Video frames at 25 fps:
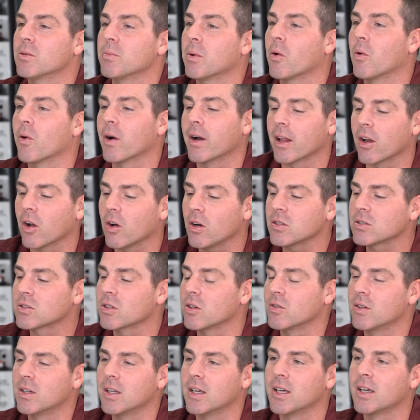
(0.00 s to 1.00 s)
But what it
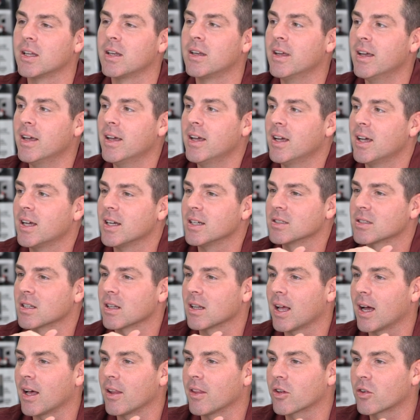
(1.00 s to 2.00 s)
also did is
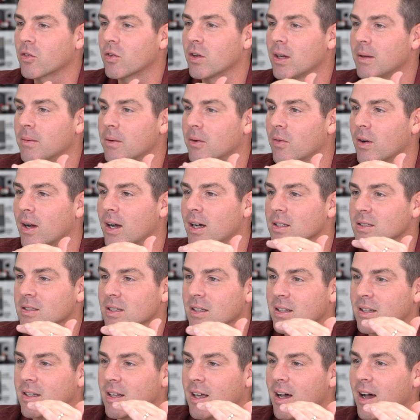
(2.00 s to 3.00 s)
allow the cream to rise to
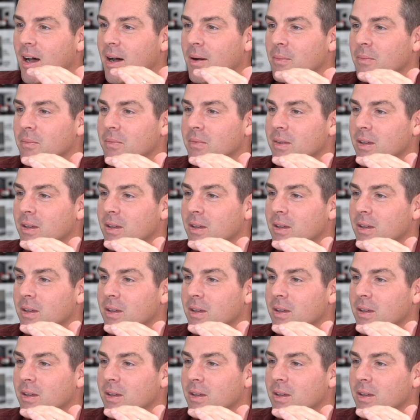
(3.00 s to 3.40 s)
the top.